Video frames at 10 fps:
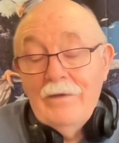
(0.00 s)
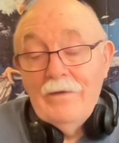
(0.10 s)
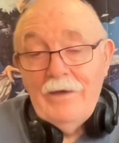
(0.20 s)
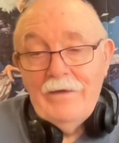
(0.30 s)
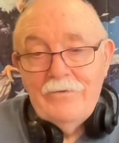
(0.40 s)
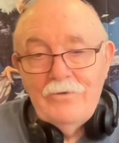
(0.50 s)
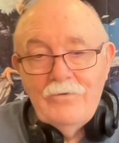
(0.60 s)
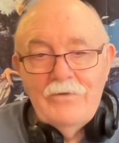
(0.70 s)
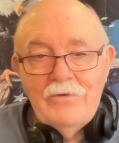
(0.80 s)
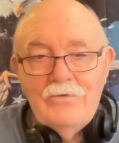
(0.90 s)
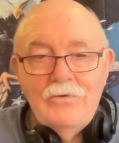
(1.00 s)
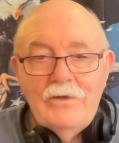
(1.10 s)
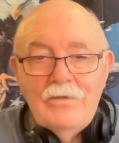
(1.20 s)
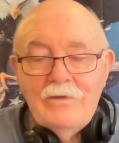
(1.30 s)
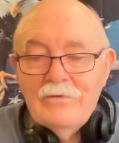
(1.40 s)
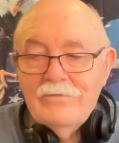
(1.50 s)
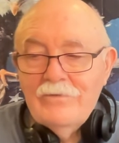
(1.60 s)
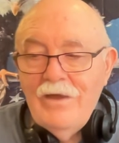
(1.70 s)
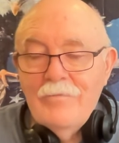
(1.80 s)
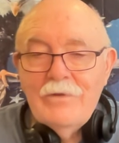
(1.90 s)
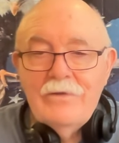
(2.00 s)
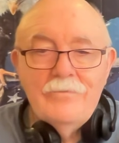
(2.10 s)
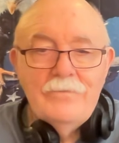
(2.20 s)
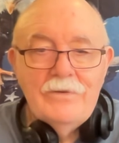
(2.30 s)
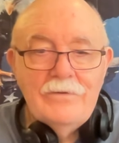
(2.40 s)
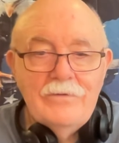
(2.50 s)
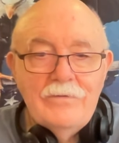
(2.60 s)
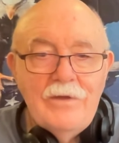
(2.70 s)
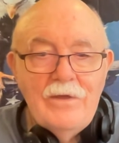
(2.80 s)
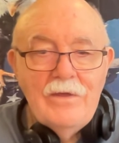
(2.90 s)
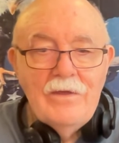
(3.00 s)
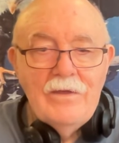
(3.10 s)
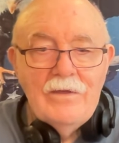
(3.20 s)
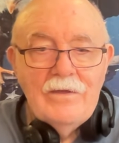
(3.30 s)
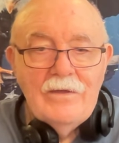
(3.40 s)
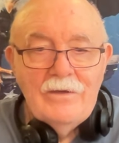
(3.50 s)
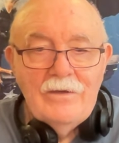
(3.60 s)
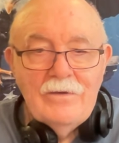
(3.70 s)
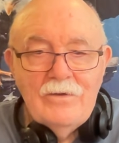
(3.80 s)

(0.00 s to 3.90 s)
I don't know if it'll do anything to stop it, but